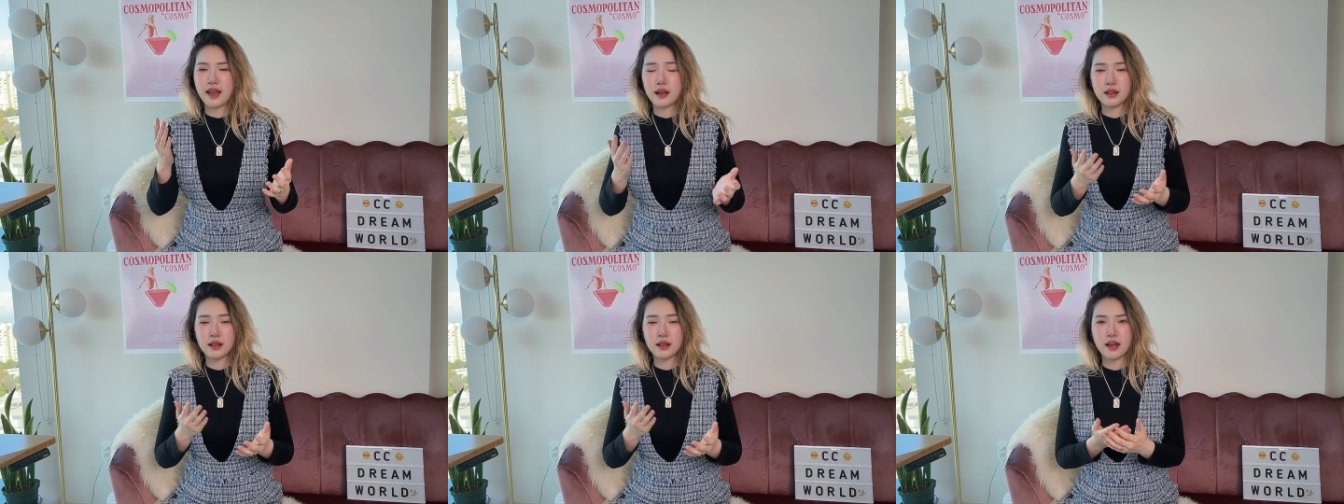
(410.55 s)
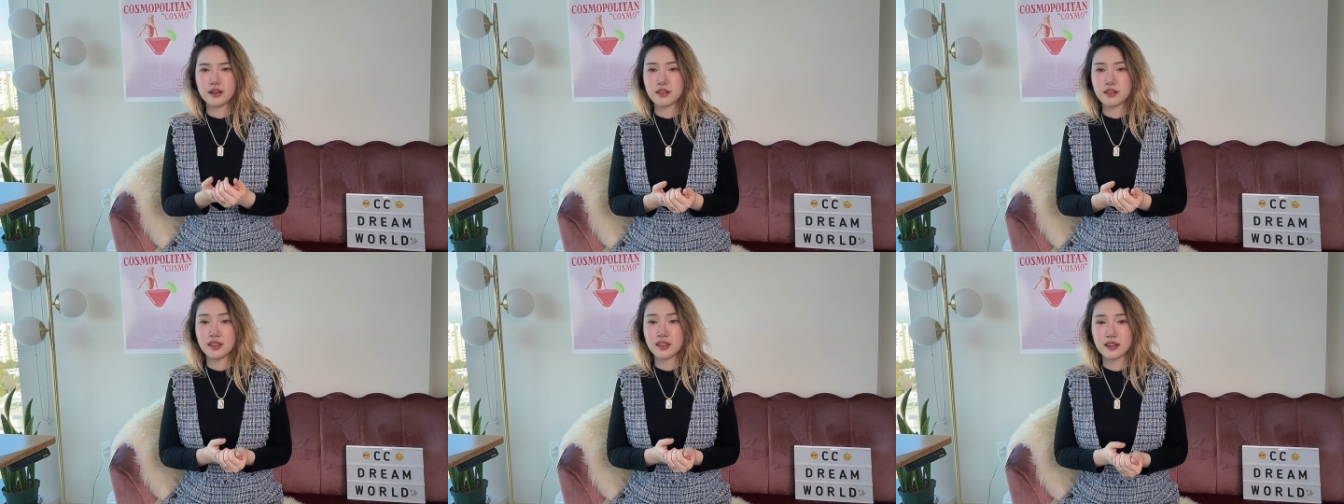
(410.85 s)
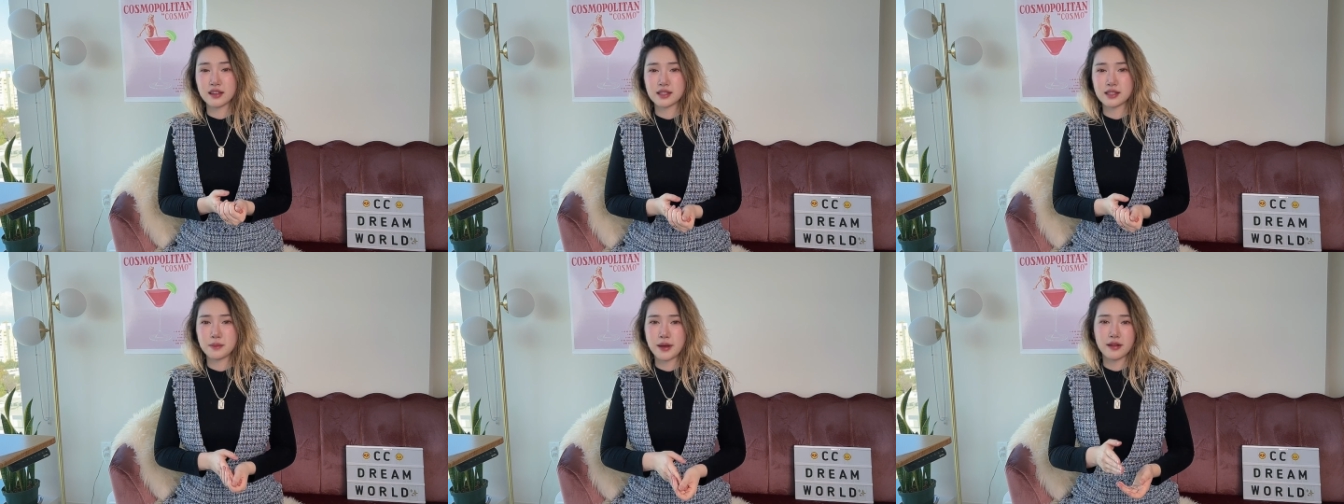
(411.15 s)
a lot of
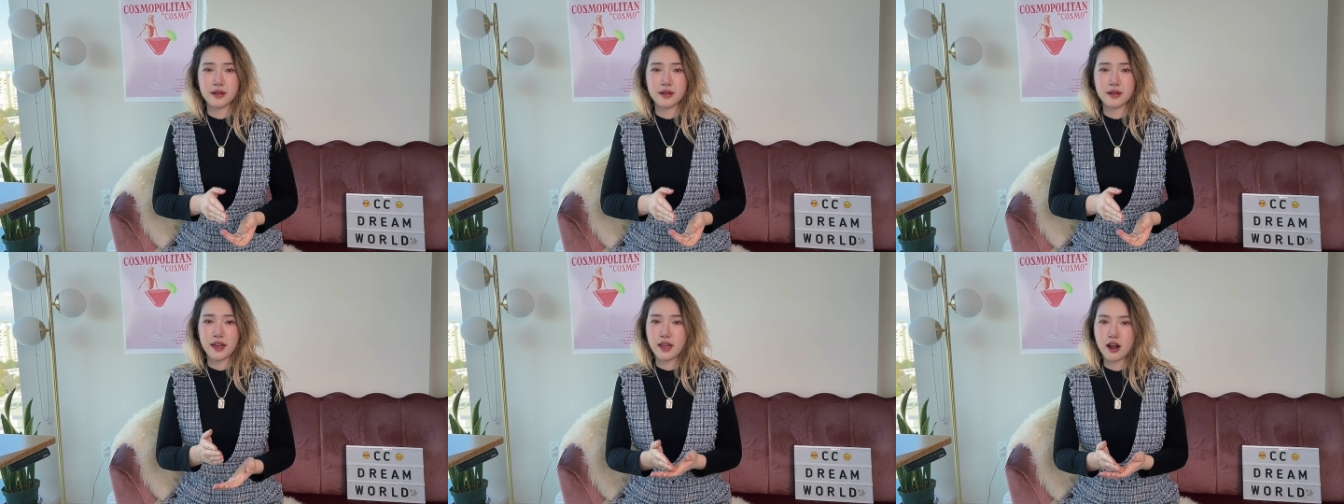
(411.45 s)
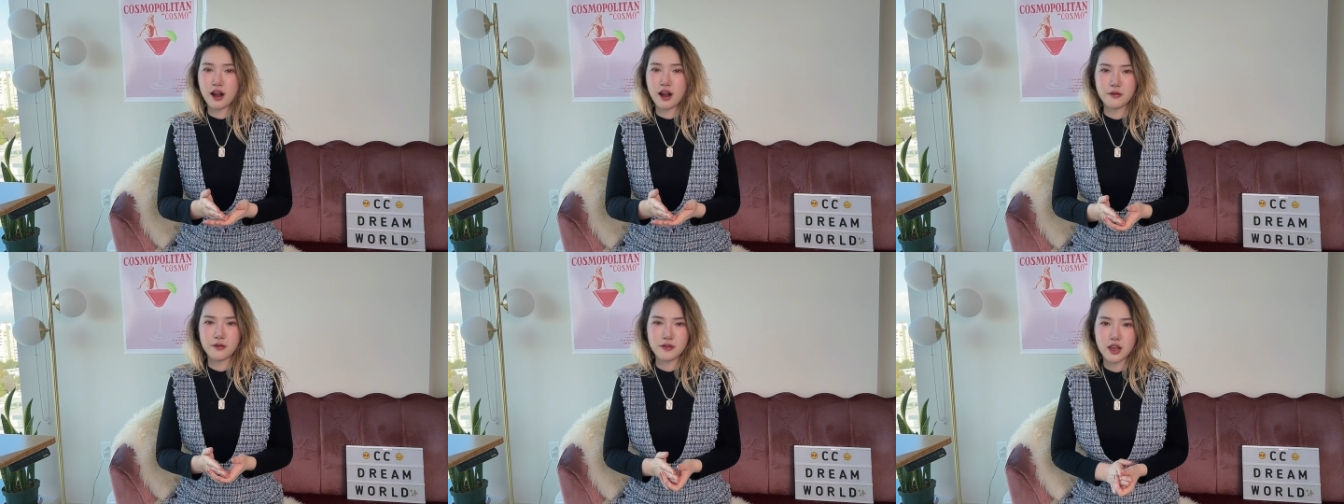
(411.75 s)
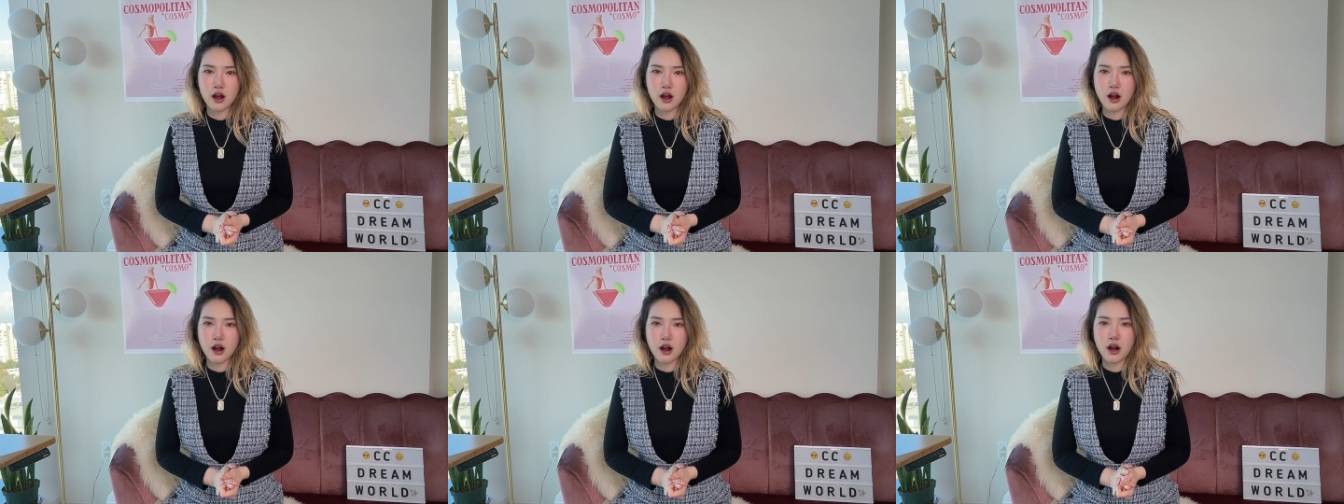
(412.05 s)
things about AR,
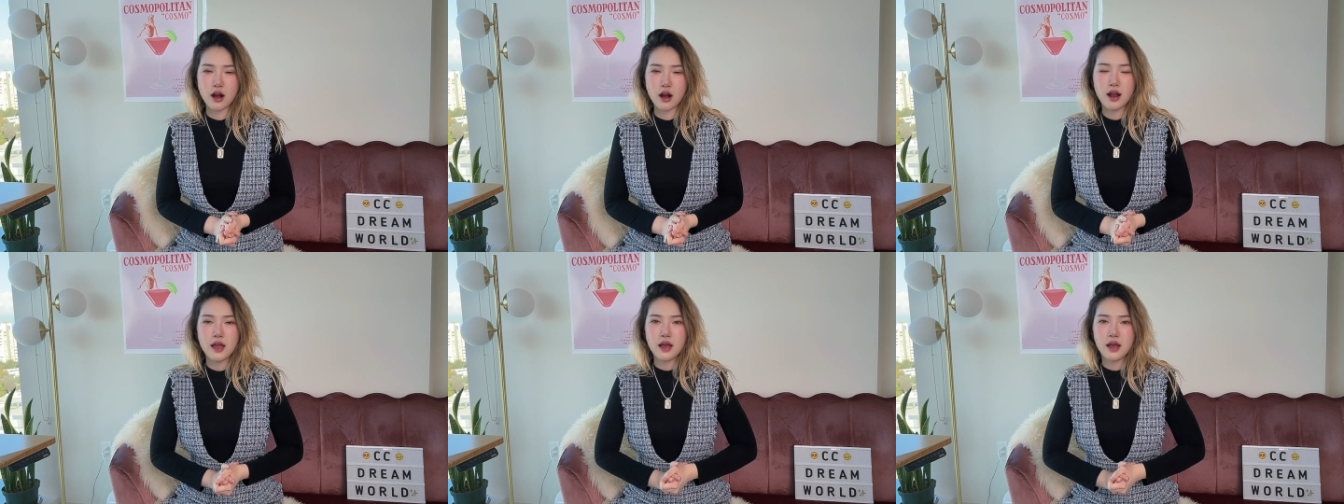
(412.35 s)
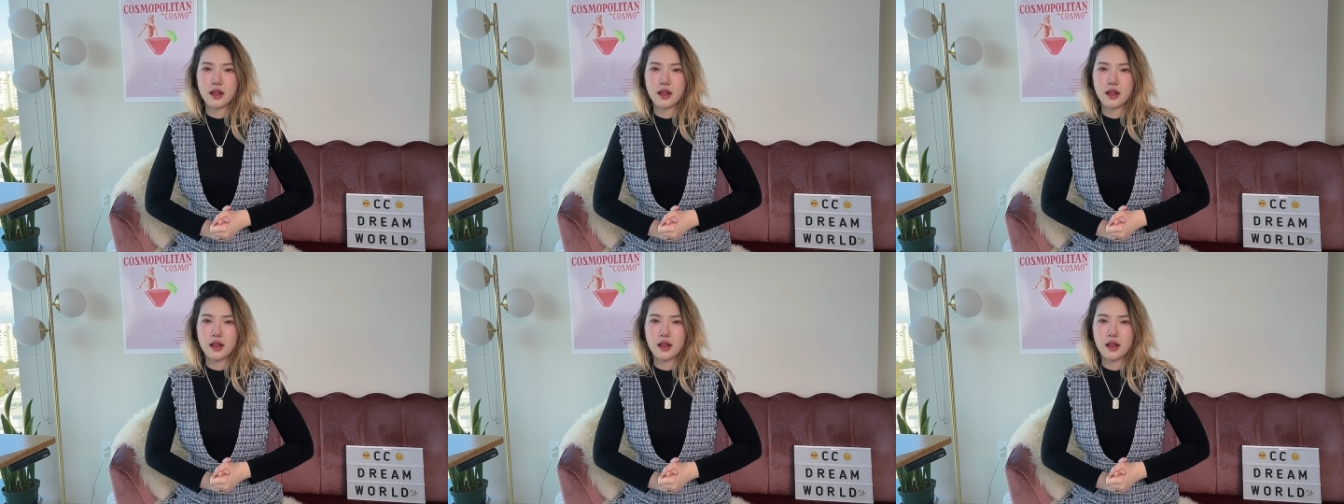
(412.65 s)
VR,